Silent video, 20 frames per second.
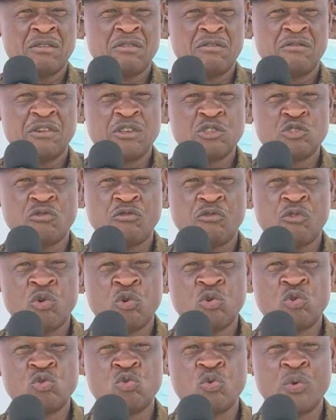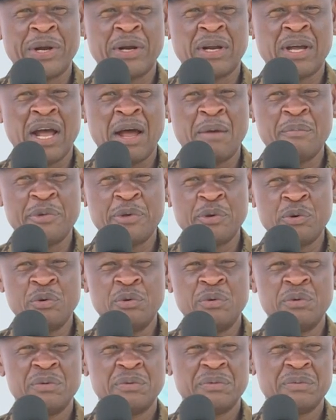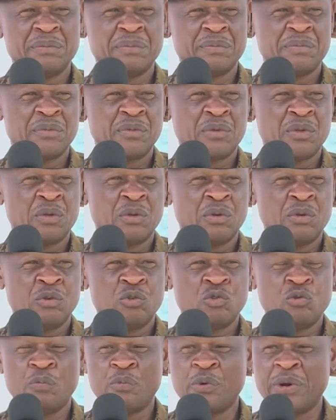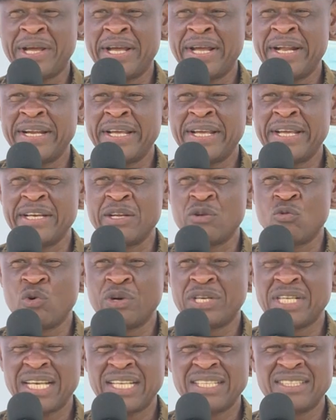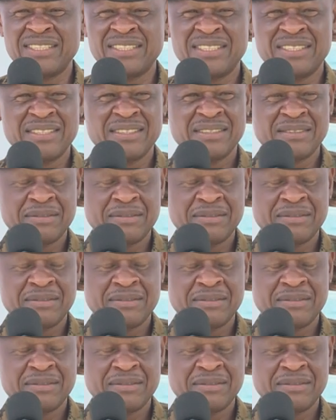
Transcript: first of all to welcome you to Proheli headquarters,